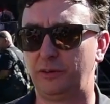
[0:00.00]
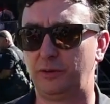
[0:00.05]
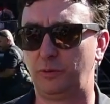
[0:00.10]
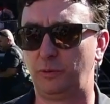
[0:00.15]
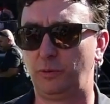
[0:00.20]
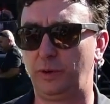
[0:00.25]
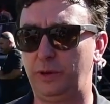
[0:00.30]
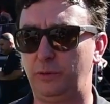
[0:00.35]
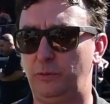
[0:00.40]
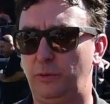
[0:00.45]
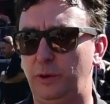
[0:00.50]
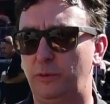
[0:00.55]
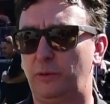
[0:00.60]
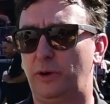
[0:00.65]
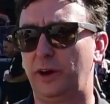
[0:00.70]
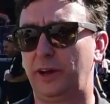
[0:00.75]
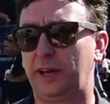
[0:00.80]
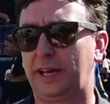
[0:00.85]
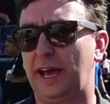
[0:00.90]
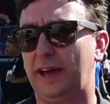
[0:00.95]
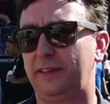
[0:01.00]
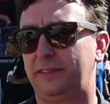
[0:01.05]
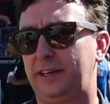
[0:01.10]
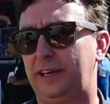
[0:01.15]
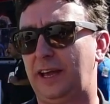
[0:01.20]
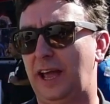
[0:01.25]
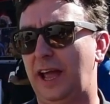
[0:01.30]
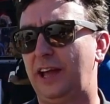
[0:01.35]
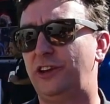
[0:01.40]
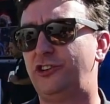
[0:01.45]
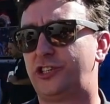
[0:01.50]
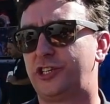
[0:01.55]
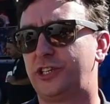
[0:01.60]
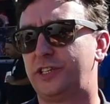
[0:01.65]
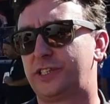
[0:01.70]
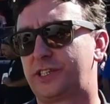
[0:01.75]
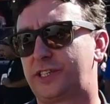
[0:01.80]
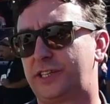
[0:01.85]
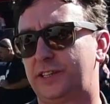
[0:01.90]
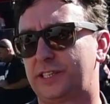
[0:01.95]
We want to get the
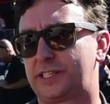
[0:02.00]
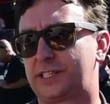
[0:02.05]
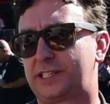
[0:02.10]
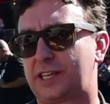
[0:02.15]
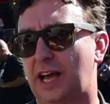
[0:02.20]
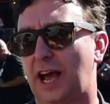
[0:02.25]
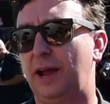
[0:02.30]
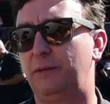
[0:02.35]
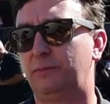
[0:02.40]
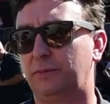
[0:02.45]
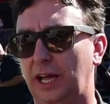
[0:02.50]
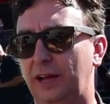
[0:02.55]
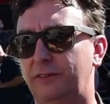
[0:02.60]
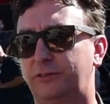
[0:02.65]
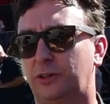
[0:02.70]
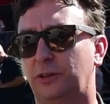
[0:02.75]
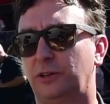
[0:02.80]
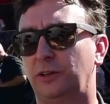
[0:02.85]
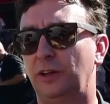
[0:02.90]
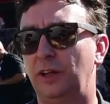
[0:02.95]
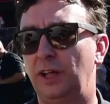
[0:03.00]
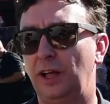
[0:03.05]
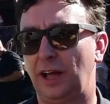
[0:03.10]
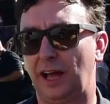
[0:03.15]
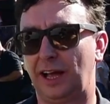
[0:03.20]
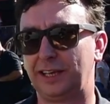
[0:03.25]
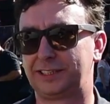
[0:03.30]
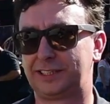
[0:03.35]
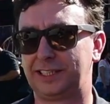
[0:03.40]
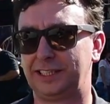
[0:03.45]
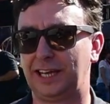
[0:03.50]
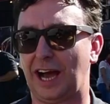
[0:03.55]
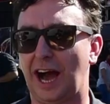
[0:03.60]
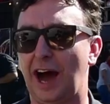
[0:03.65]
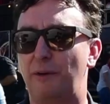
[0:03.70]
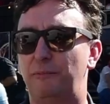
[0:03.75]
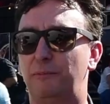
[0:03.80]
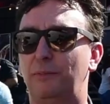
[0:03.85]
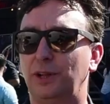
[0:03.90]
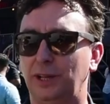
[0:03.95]
engines to the same level as the
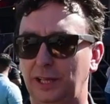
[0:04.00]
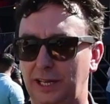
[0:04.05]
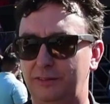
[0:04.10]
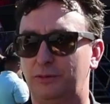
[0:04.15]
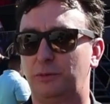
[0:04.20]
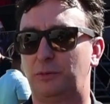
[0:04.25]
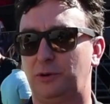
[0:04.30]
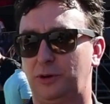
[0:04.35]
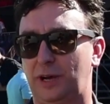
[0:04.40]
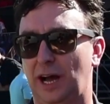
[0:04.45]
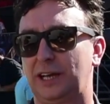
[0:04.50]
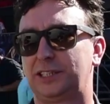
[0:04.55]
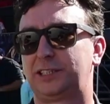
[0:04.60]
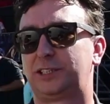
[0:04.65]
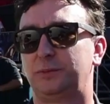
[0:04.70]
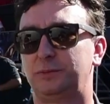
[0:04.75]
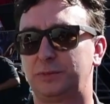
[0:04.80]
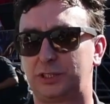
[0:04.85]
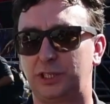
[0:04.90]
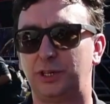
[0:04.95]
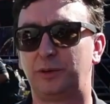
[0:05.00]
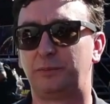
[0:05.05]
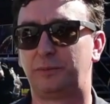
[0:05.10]
unbelievable customs that are